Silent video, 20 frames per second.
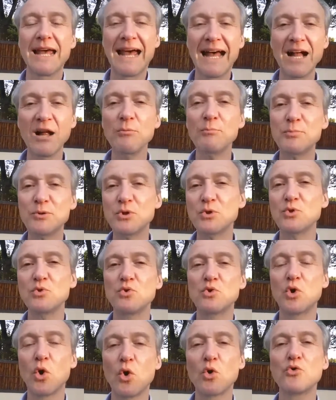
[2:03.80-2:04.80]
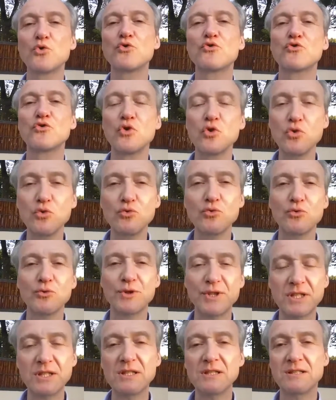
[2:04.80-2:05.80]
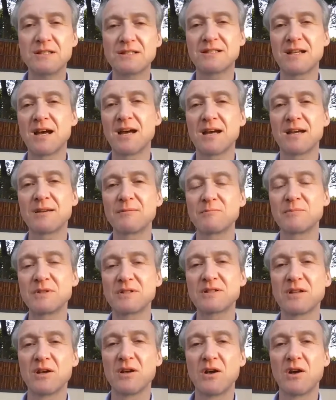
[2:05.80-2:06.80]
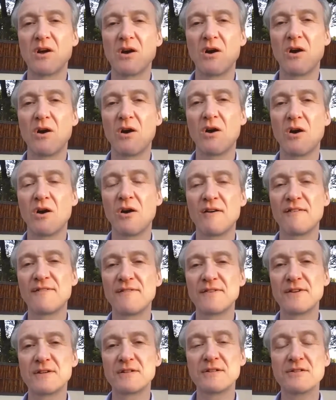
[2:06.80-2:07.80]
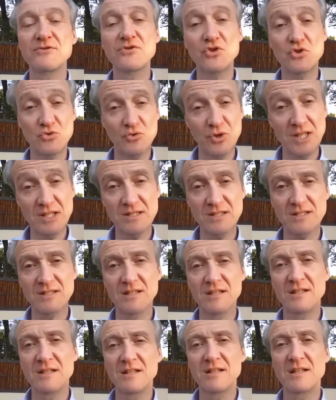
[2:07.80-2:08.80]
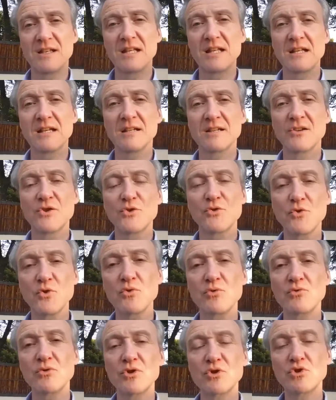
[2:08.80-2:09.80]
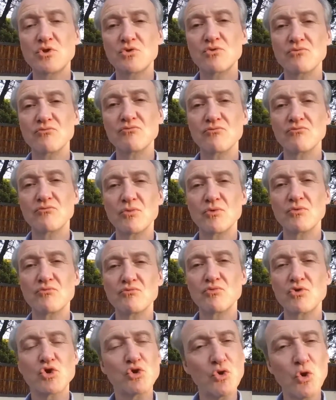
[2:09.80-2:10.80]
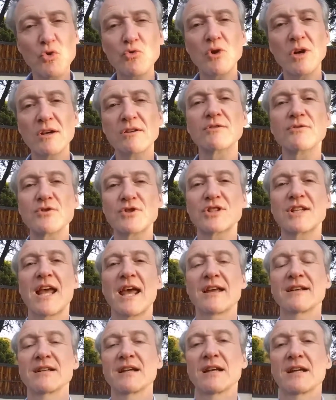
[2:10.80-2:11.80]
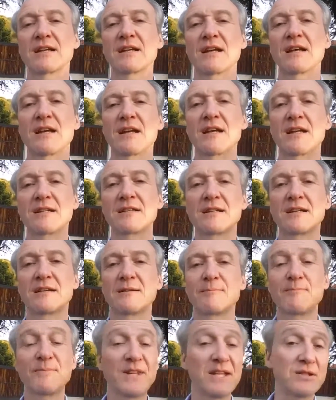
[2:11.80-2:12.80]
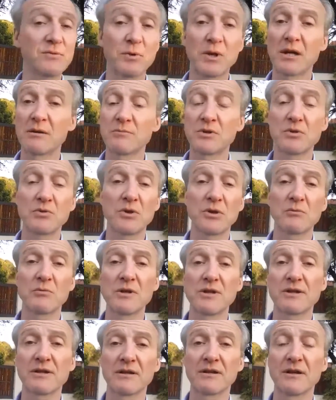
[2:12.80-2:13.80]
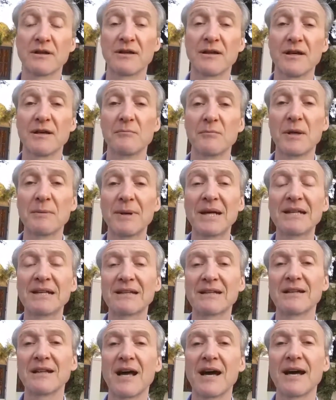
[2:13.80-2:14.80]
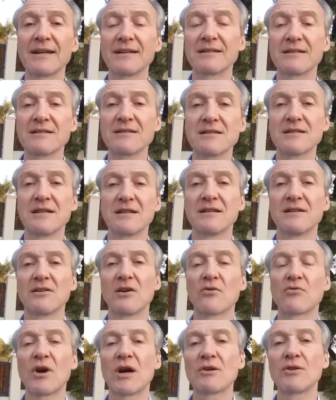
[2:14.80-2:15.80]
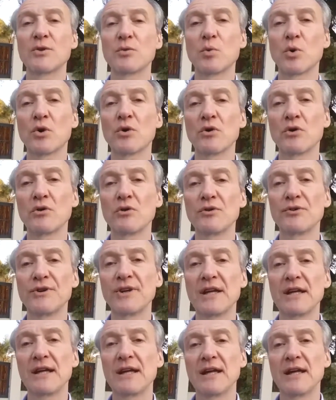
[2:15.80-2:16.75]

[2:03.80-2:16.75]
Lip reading: help you go through these times of stress in a through true understanding. And that's what I'm doing with my many clients around the world.